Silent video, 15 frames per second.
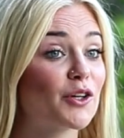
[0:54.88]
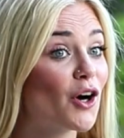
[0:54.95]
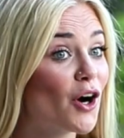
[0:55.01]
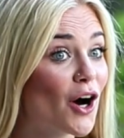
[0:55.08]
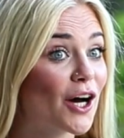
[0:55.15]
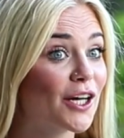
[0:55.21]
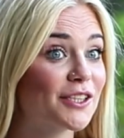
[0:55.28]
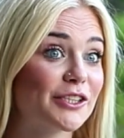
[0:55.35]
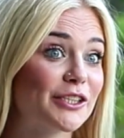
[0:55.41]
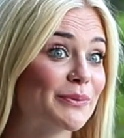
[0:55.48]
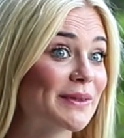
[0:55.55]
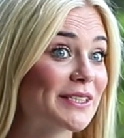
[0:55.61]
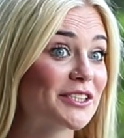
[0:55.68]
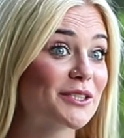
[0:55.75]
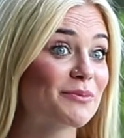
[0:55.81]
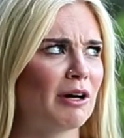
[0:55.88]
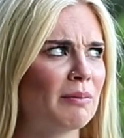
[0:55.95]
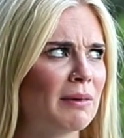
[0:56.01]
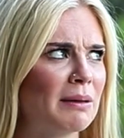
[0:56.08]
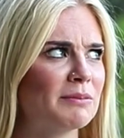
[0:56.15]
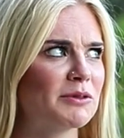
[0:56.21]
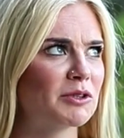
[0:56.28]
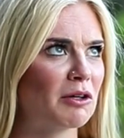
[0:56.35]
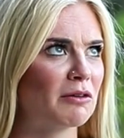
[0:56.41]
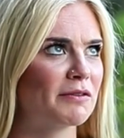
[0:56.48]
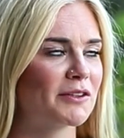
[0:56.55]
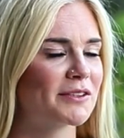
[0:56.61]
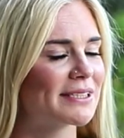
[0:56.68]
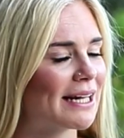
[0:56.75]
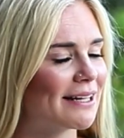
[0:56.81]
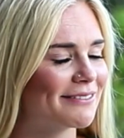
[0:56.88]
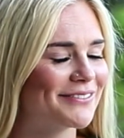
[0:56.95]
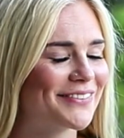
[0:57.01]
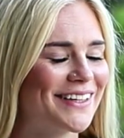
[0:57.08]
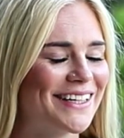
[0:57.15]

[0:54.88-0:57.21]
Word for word: can't, you must just problem solve yourself.